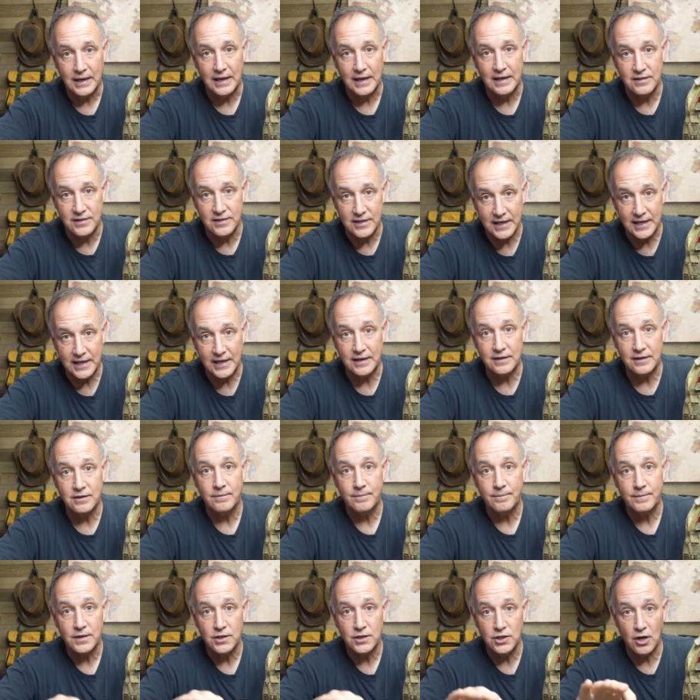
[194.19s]
And
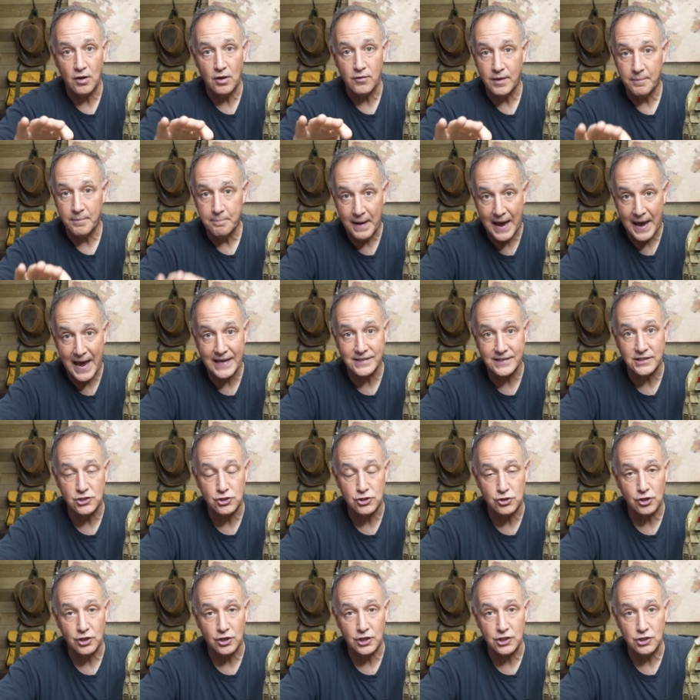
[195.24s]
then, you know, the bag
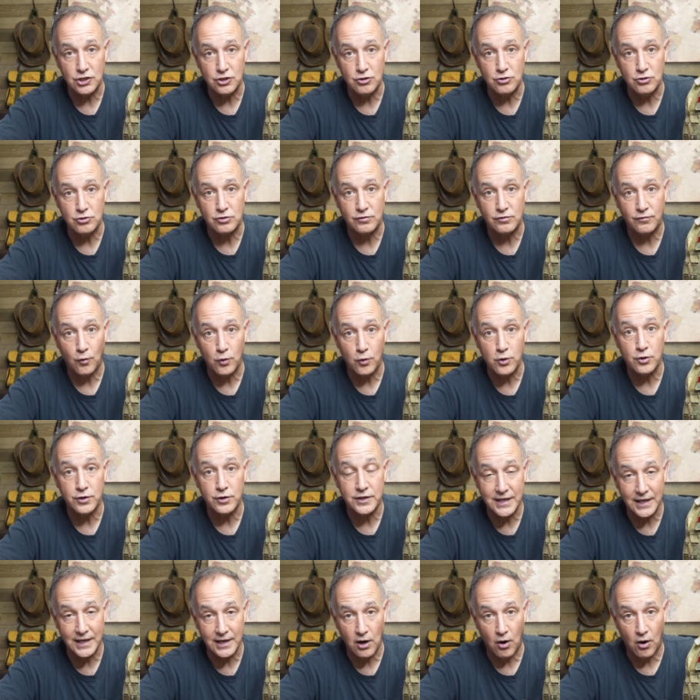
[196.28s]
that you're going to use for your
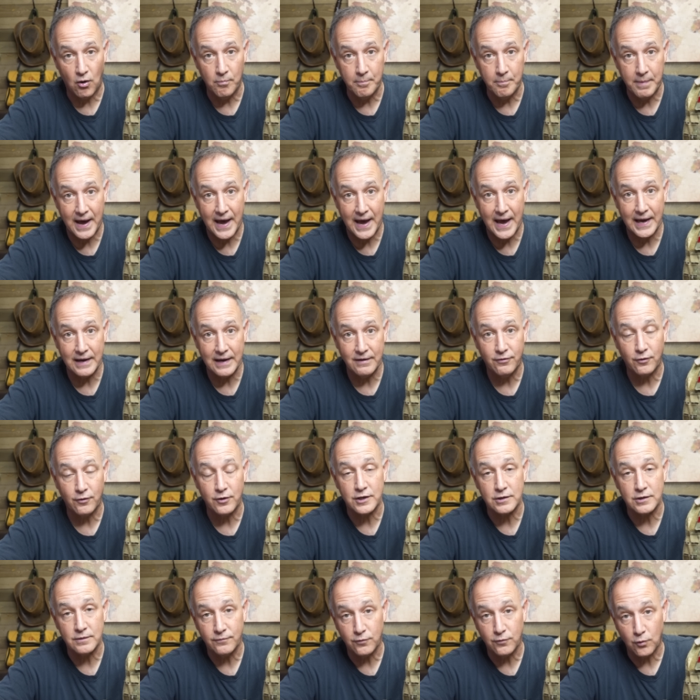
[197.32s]
get home bag
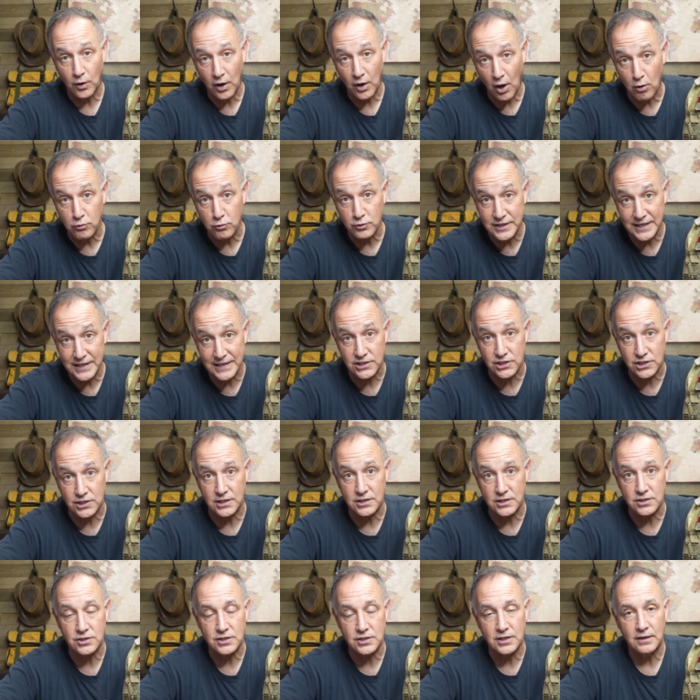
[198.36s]
for, for long
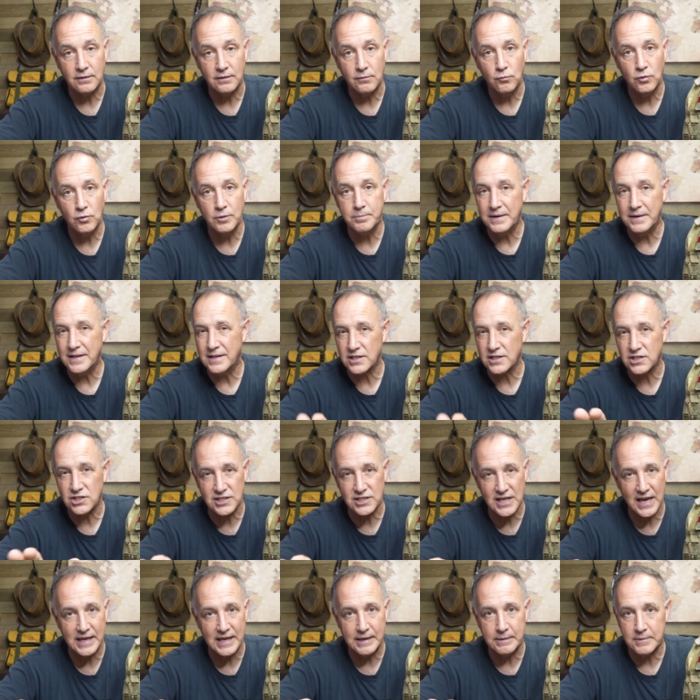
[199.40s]
distance would be the
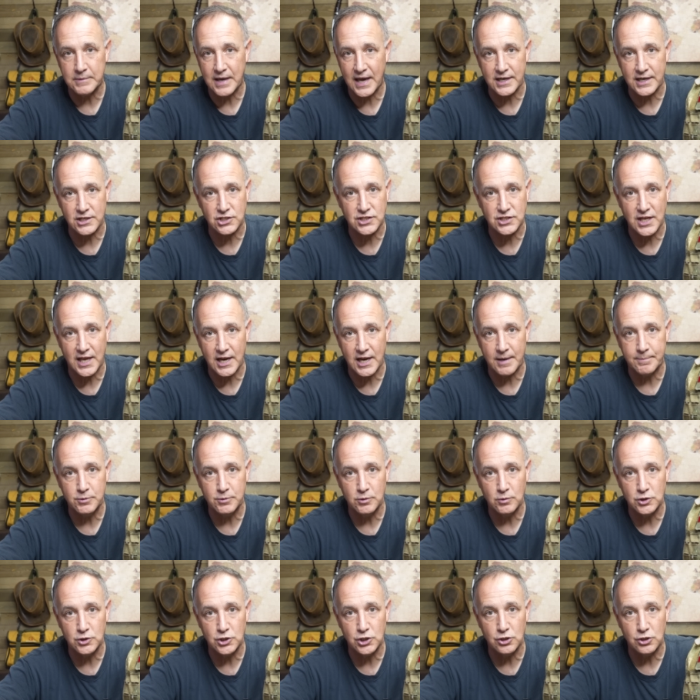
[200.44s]
same kind of setup
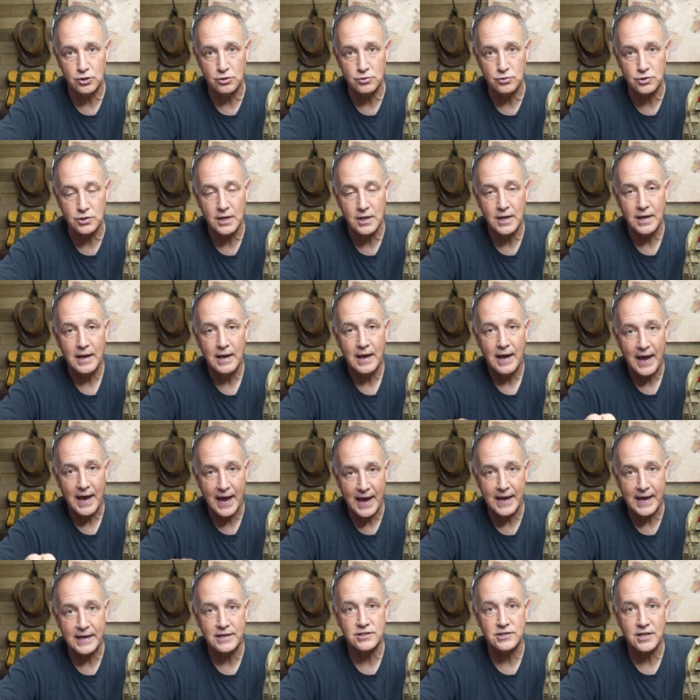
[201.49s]
you would use
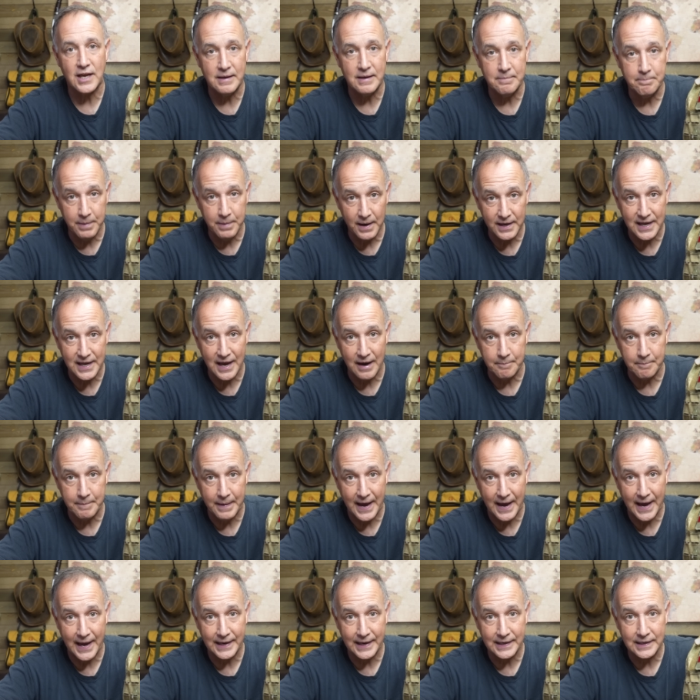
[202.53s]
as a bug out
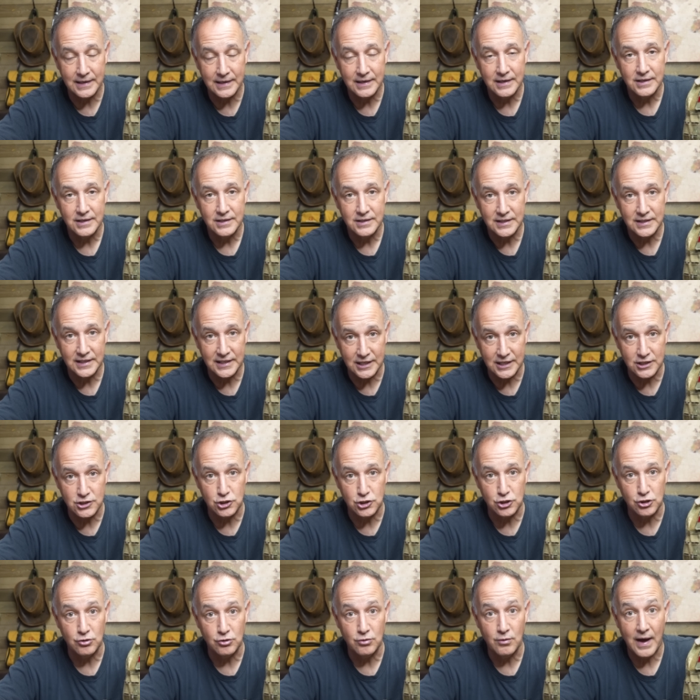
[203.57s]
bag to
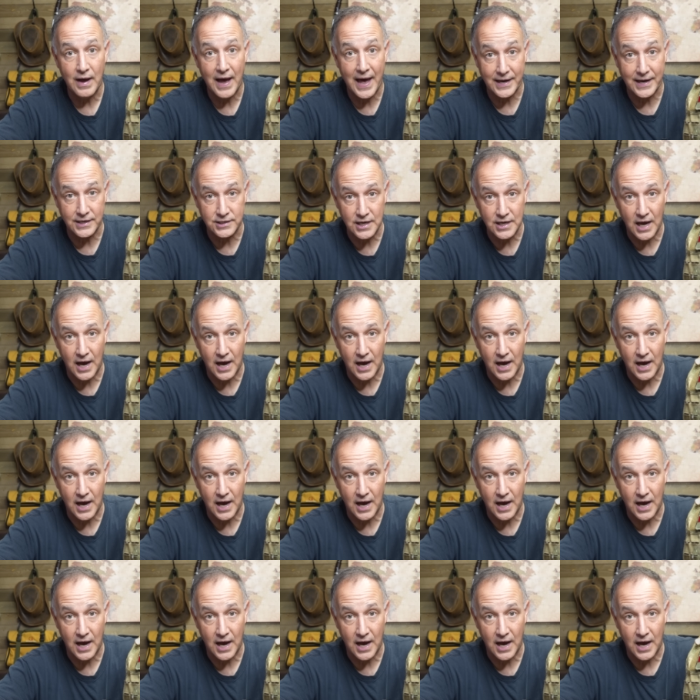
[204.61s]
get you out of